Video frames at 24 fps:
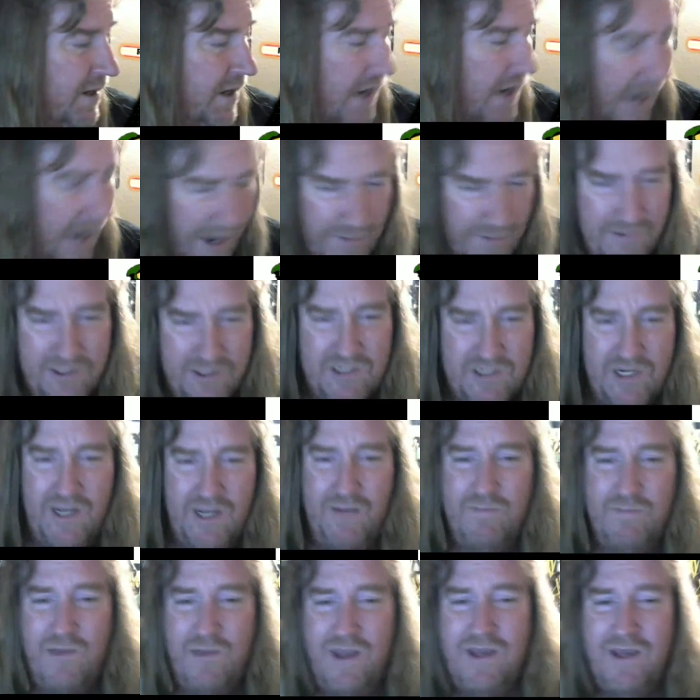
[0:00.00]
going to say
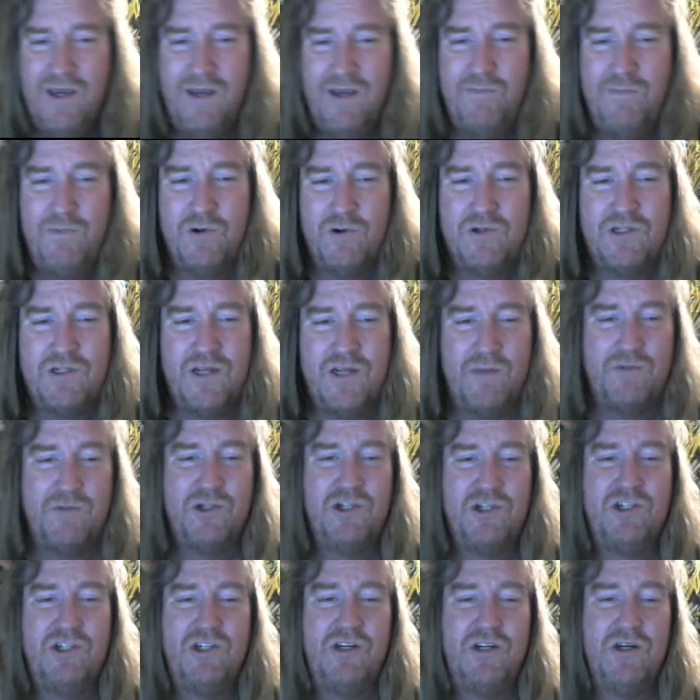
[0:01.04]
make a
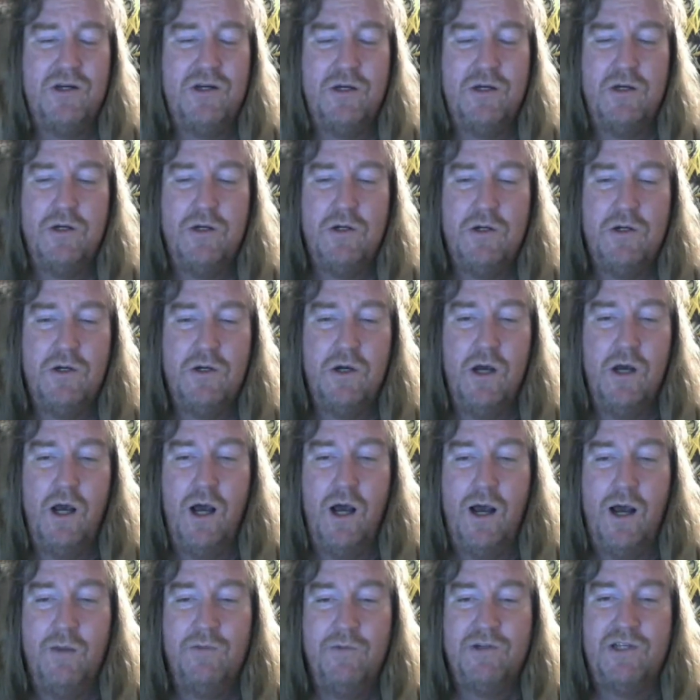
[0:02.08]
perception.
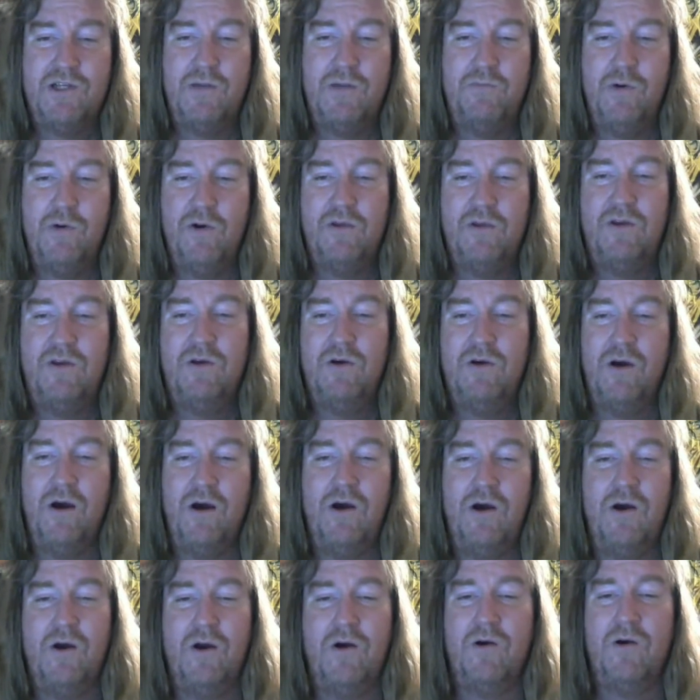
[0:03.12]
I'm going to say both of you.
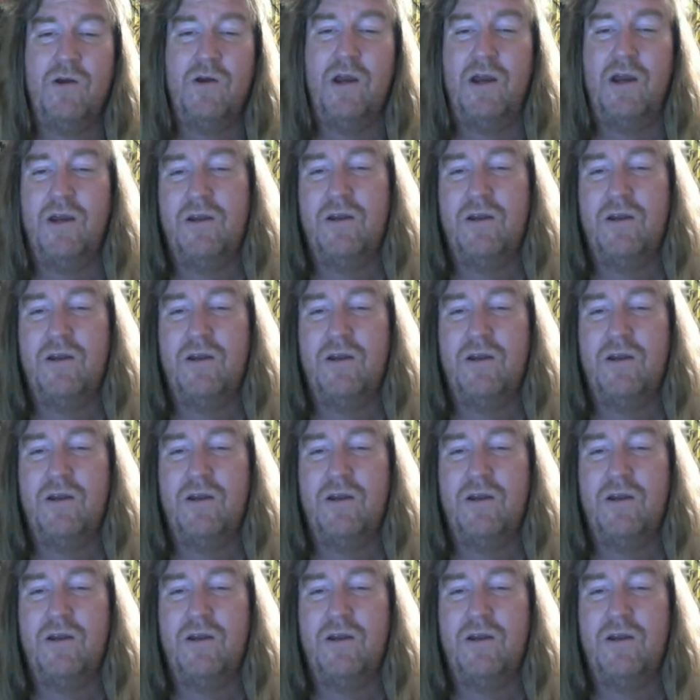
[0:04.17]
Okay.